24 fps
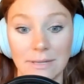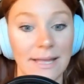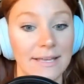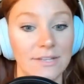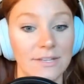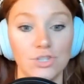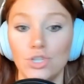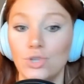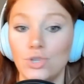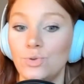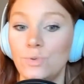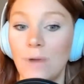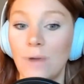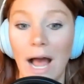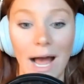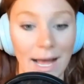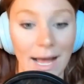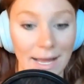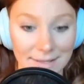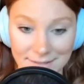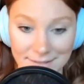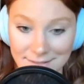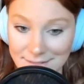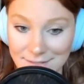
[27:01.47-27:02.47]
like
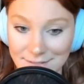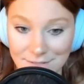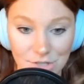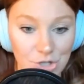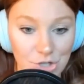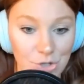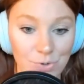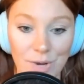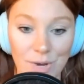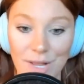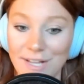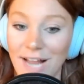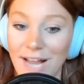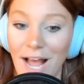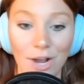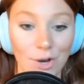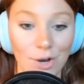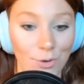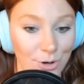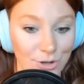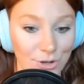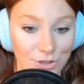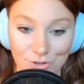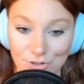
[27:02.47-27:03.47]

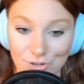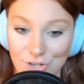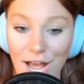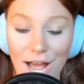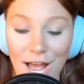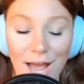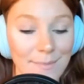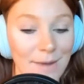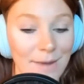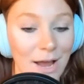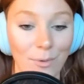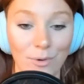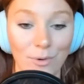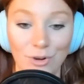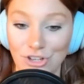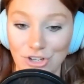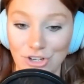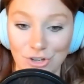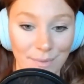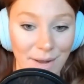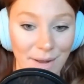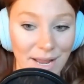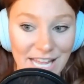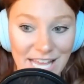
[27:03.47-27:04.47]
not worth your time, not worth
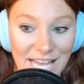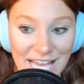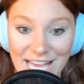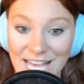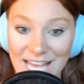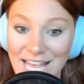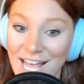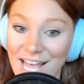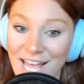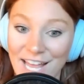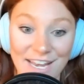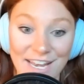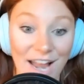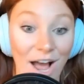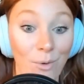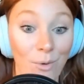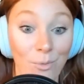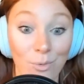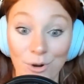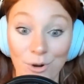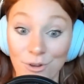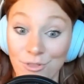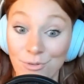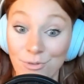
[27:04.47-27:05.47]
your money, not
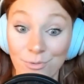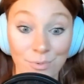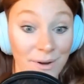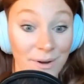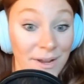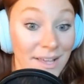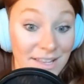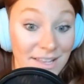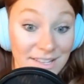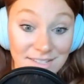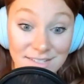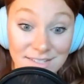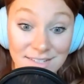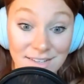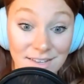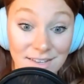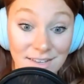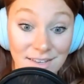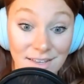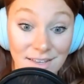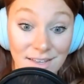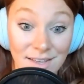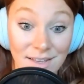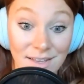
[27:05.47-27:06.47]
worth the risk.
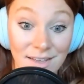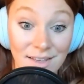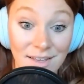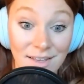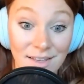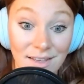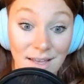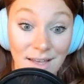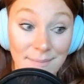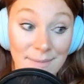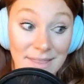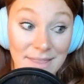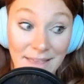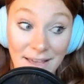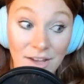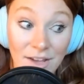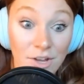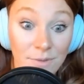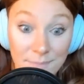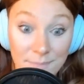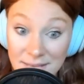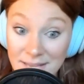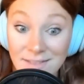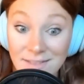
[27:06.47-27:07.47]
I mean, that
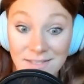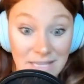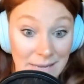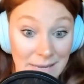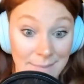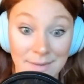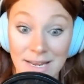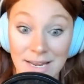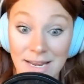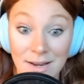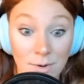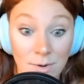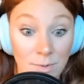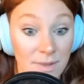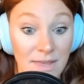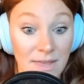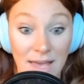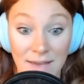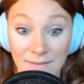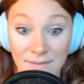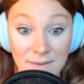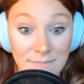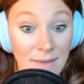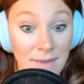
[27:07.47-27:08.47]
could be contaminated with
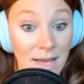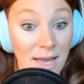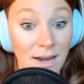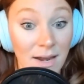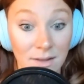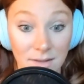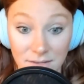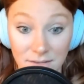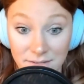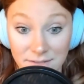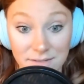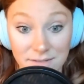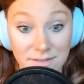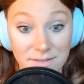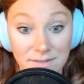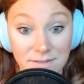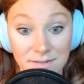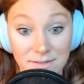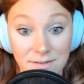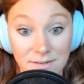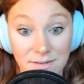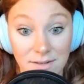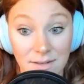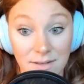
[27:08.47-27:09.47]
heavy
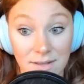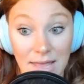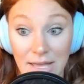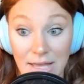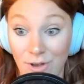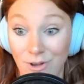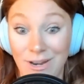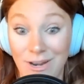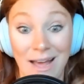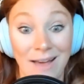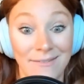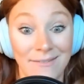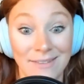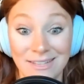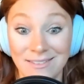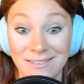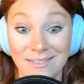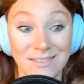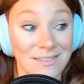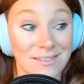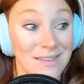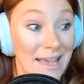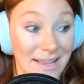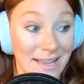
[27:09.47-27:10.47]
metals. It could have
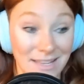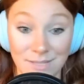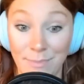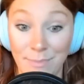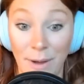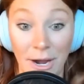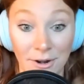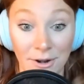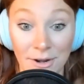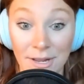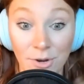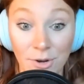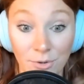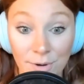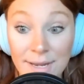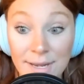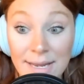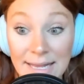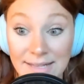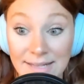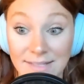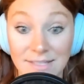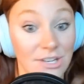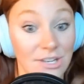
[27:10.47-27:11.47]
expired
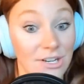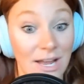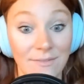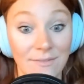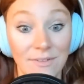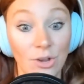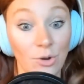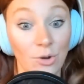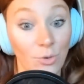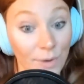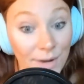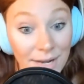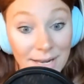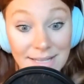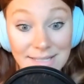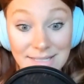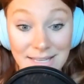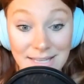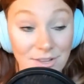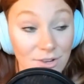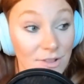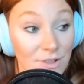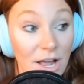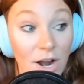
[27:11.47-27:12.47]
ingredients. It could have ingredients
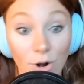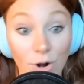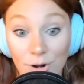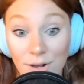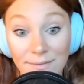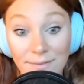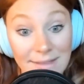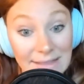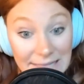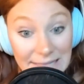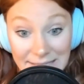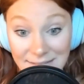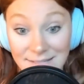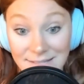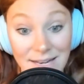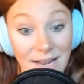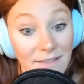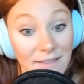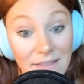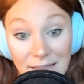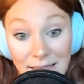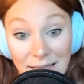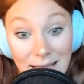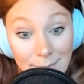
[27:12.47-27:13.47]
in there that aren't even listed
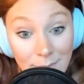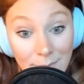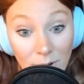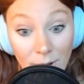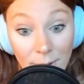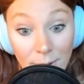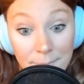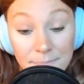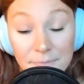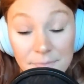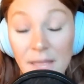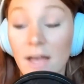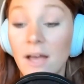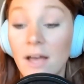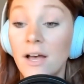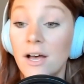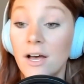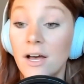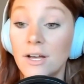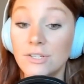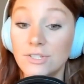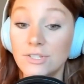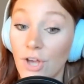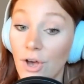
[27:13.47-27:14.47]
on the label.
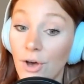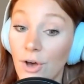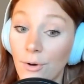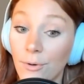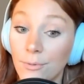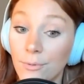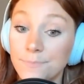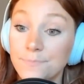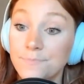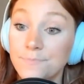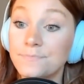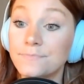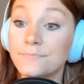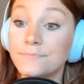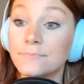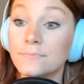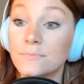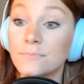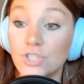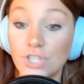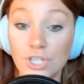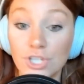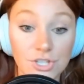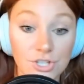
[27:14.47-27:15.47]
So
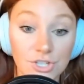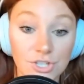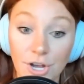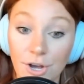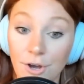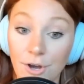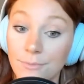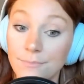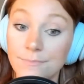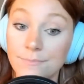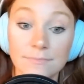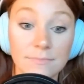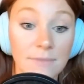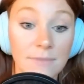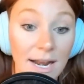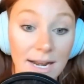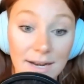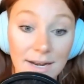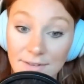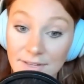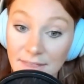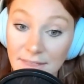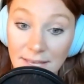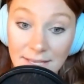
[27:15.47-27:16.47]
just know not
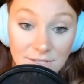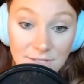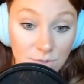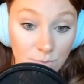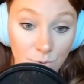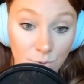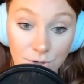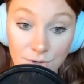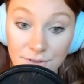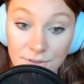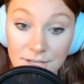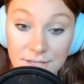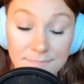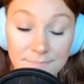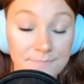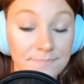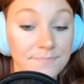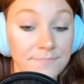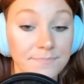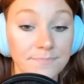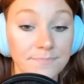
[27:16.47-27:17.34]
everything is worth it.